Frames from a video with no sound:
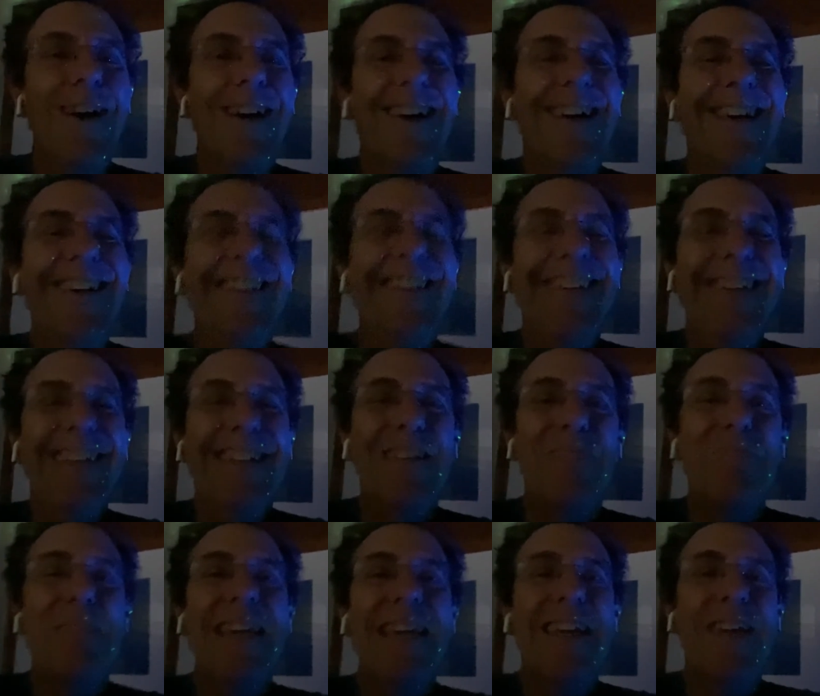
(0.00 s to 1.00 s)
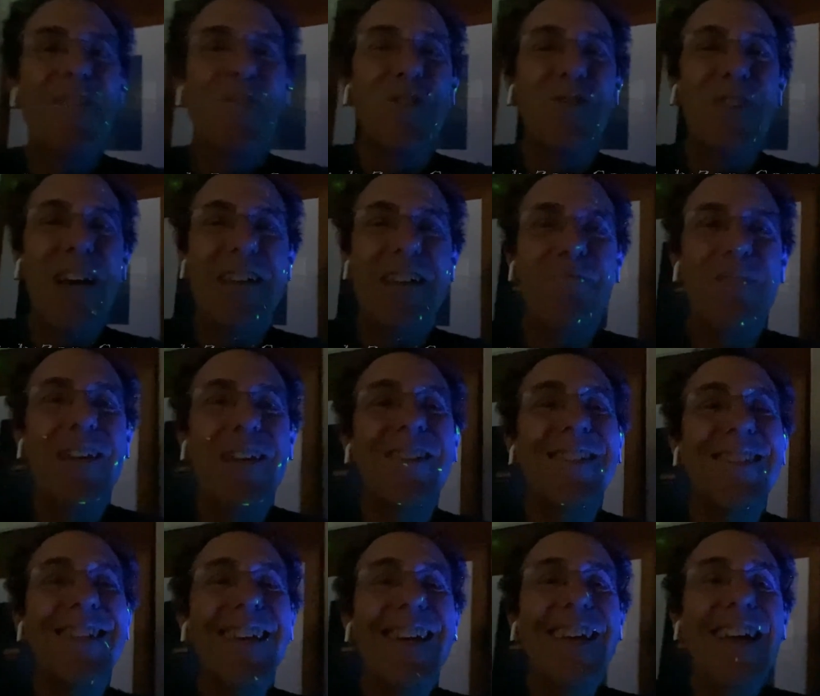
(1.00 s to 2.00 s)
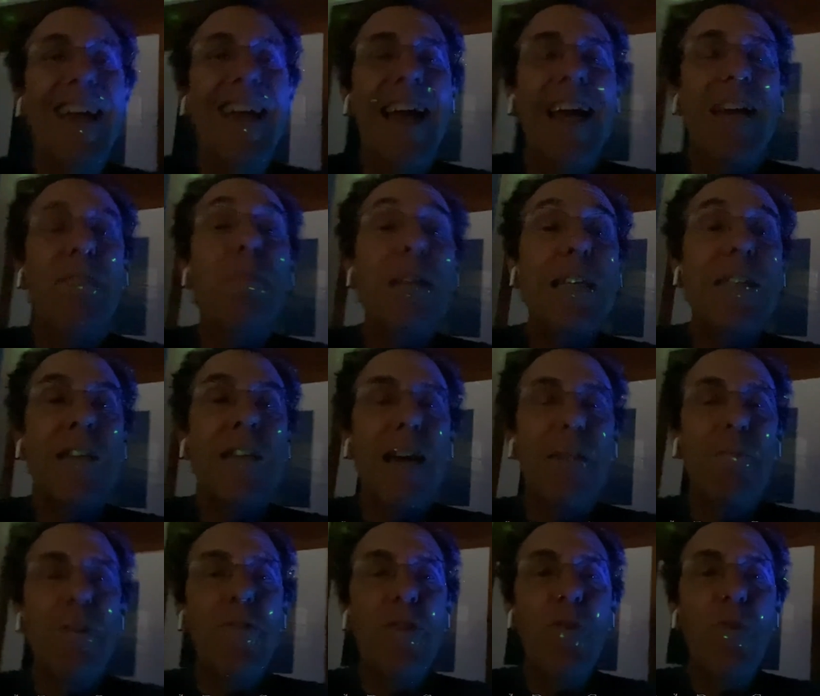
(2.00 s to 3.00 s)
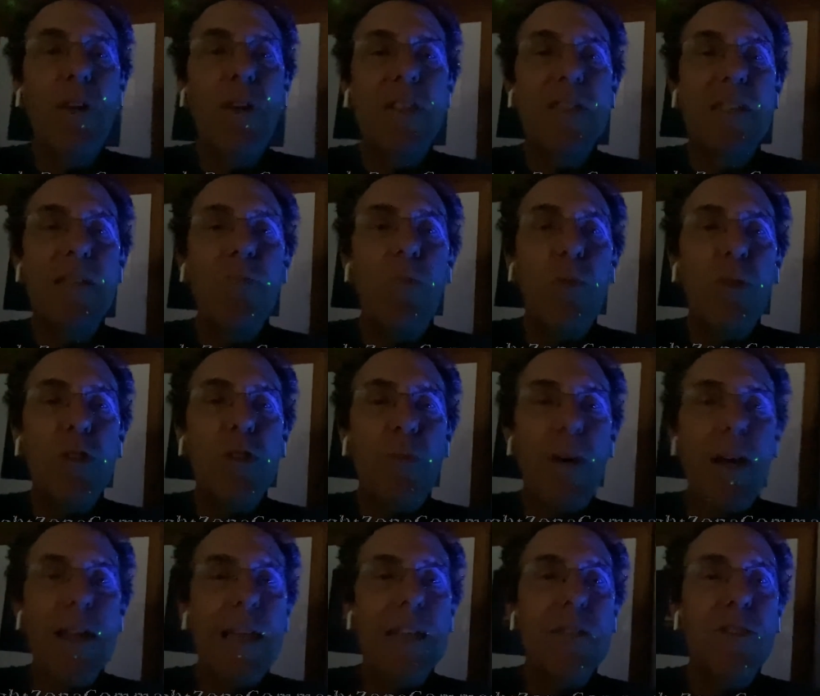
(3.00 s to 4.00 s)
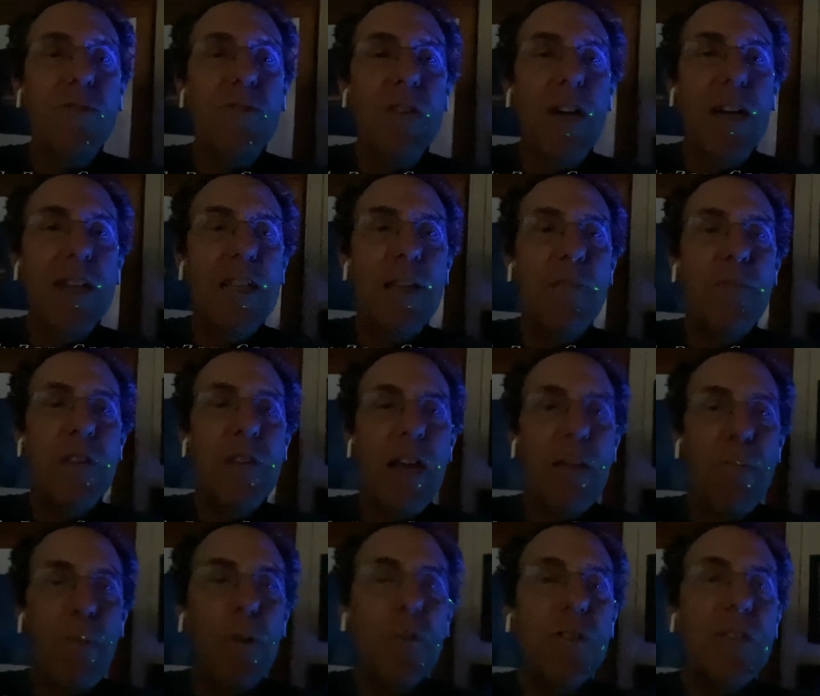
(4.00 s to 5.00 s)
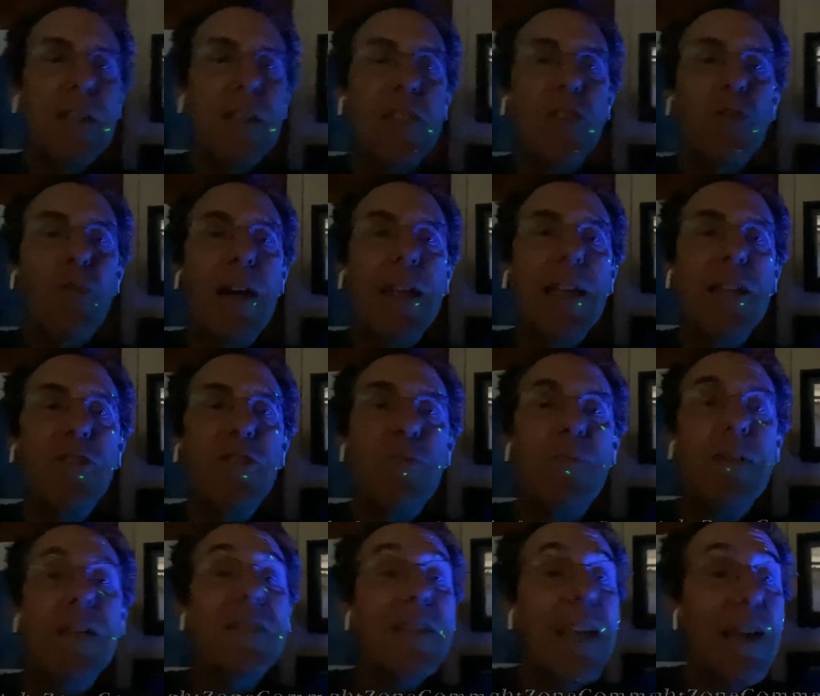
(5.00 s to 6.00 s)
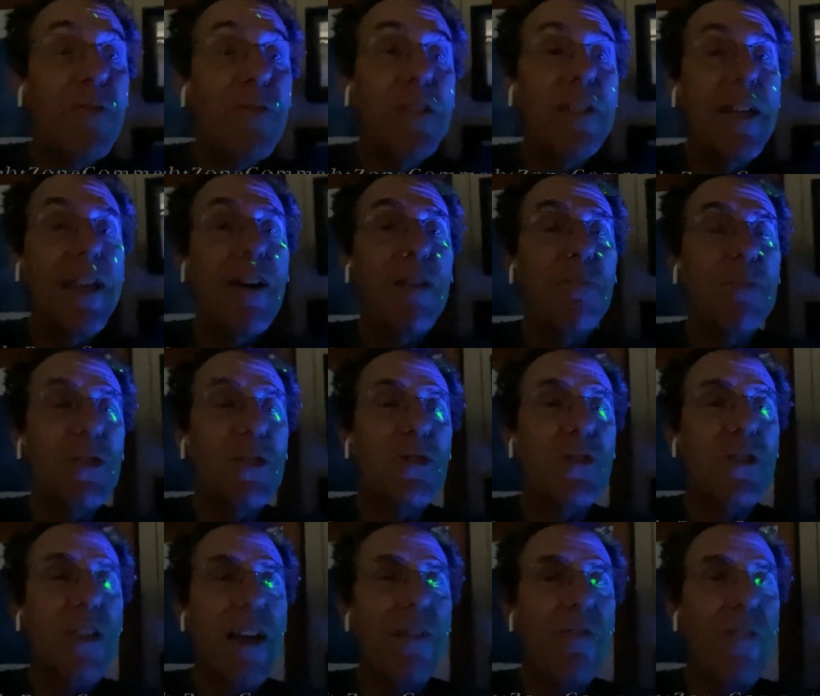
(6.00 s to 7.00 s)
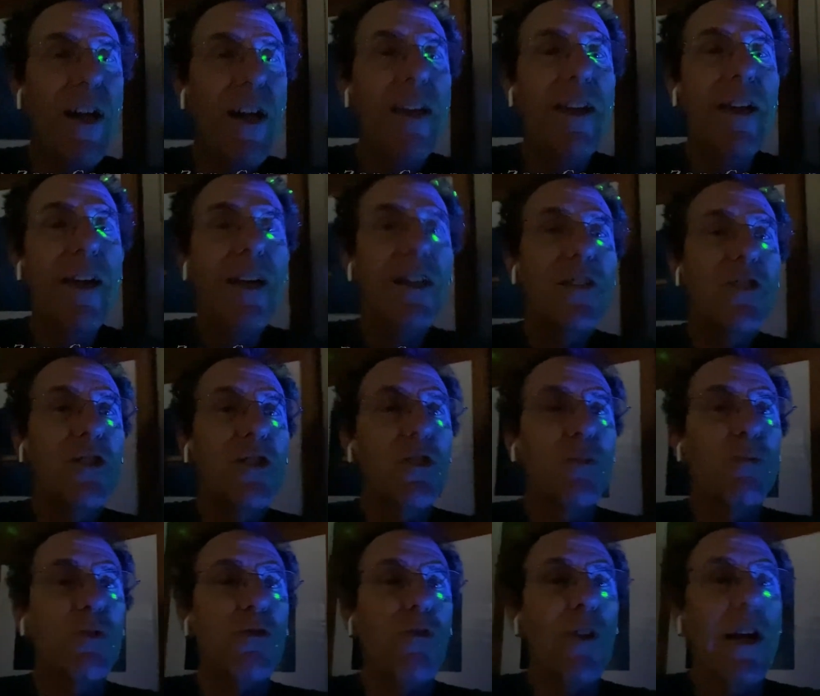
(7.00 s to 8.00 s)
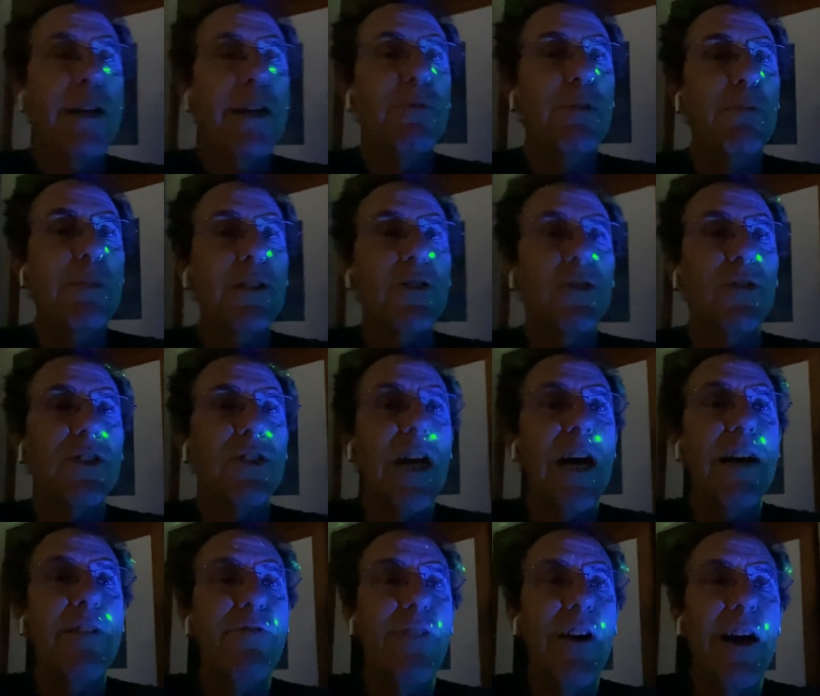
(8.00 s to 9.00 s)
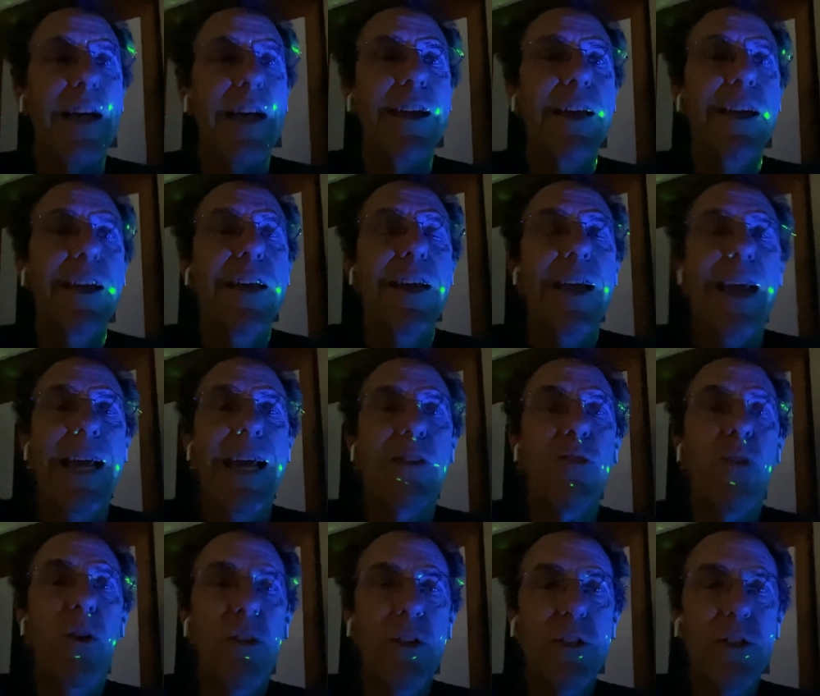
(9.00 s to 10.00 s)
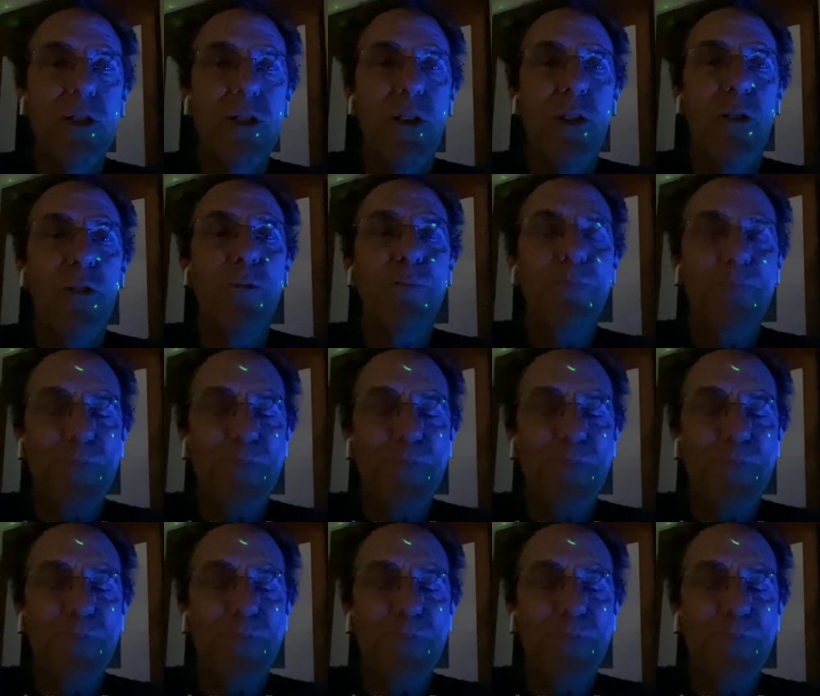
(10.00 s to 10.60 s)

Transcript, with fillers: it may give you nightmares. And meantime, if you want to see more Twilight Zone content, I'm posting these Twilight Zone minutes every day on Mr. Sci-Fi, so subscribe to Mr. Sci-Fi. And also,